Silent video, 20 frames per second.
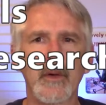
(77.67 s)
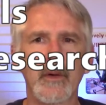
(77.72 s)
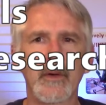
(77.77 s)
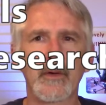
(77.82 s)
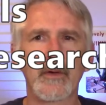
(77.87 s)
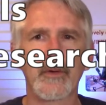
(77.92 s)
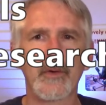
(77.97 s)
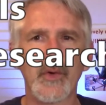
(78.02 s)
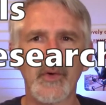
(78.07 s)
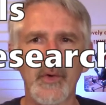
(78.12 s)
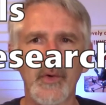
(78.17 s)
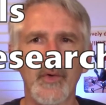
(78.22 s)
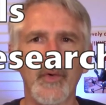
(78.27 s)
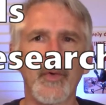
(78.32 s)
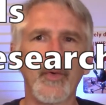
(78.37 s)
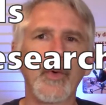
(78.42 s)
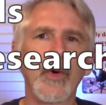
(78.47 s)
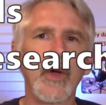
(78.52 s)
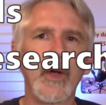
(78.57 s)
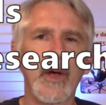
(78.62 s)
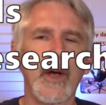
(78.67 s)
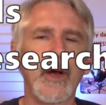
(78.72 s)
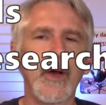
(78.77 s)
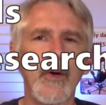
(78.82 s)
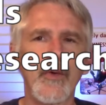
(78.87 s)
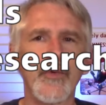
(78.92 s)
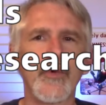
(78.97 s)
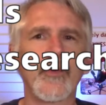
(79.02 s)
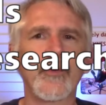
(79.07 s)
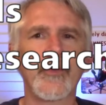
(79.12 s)
2, I
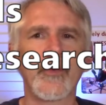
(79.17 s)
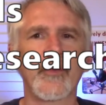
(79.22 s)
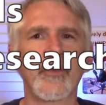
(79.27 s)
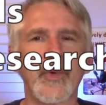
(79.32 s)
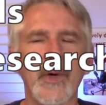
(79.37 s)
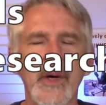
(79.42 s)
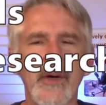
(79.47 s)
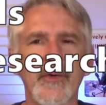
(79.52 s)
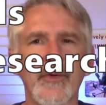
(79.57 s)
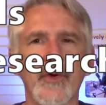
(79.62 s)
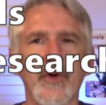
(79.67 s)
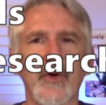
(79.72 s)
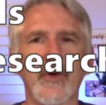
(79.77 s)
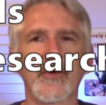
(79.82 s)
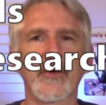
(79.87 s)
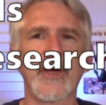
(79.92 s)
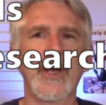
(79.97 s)
go through some research,